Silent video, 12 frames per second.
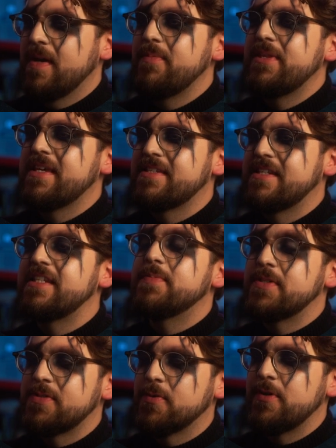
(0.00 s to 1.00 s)
Maybe there's a
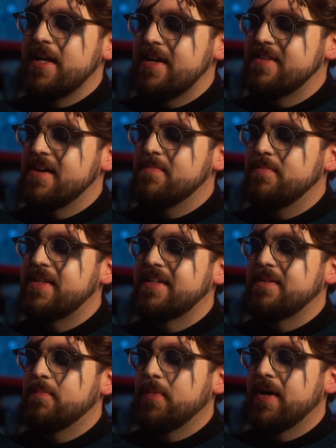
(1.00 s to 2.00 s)
deeper story here that I'm
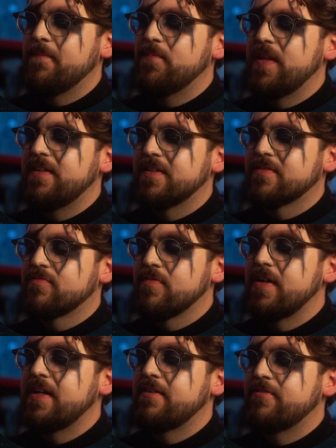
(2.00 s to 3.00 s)
missing, but it looks
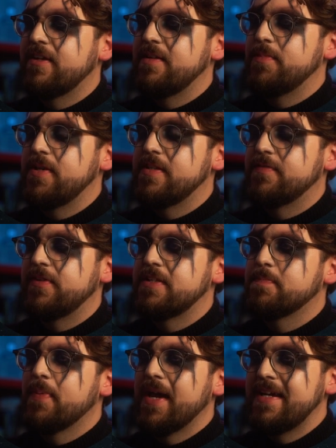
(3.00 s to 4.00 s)
really, really beautiful.
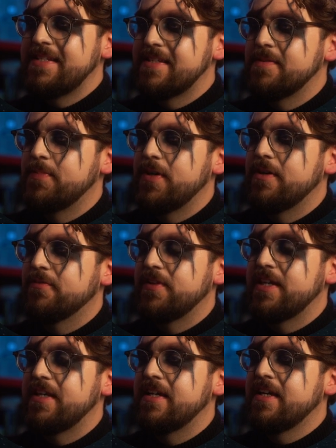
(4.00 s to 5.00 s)
It's painted
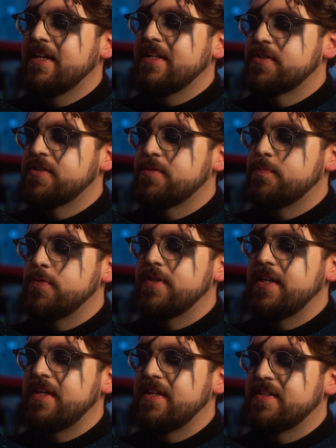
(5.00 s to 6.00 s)
beautifully,
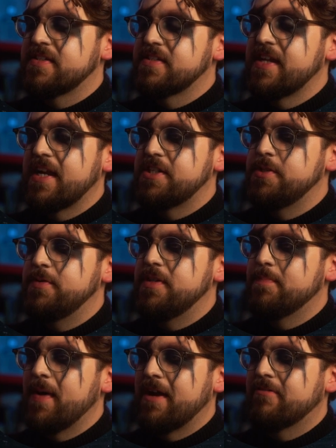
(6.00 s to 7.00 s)
spooky statue in
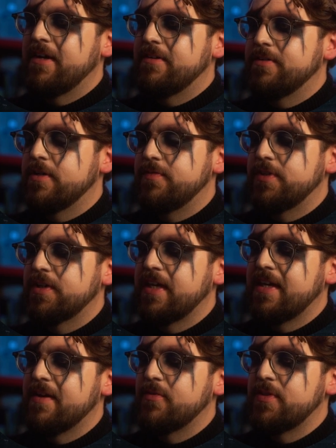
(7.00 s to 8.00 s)
the background
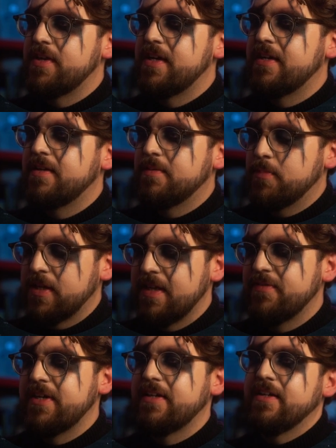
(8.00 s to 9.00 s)
overlooking everything, but
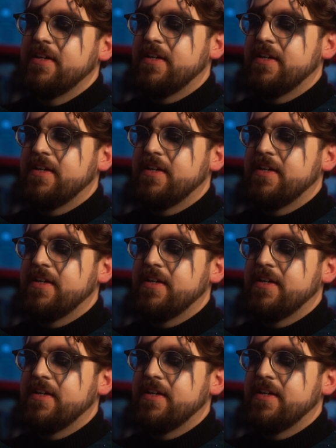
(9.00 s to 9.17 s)
giving,